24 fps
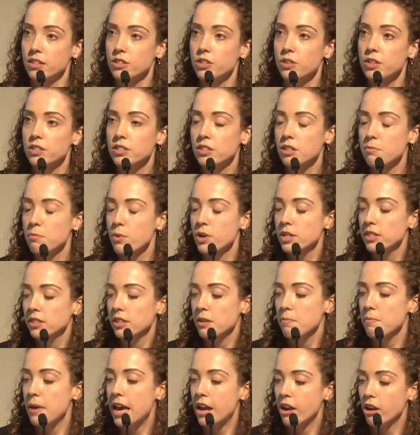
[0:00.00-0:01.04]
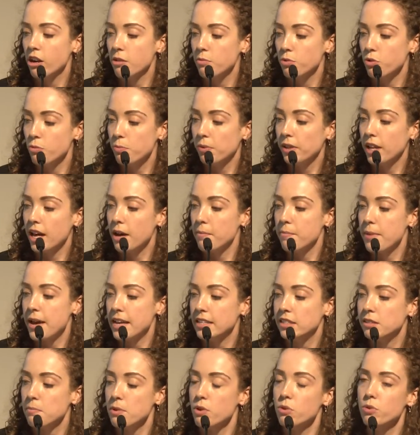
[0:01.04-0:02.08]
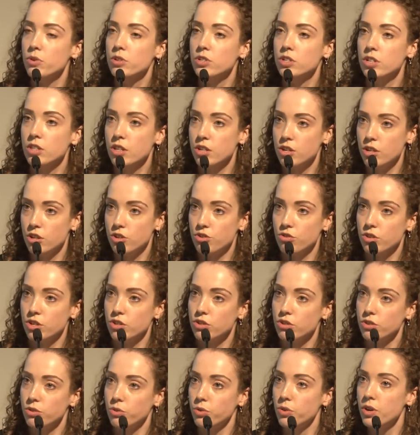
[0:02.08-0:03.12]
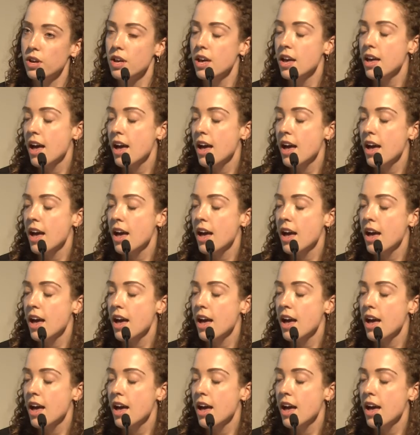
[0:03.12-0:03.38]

so it's the most comparable plant-based milk to the nutritional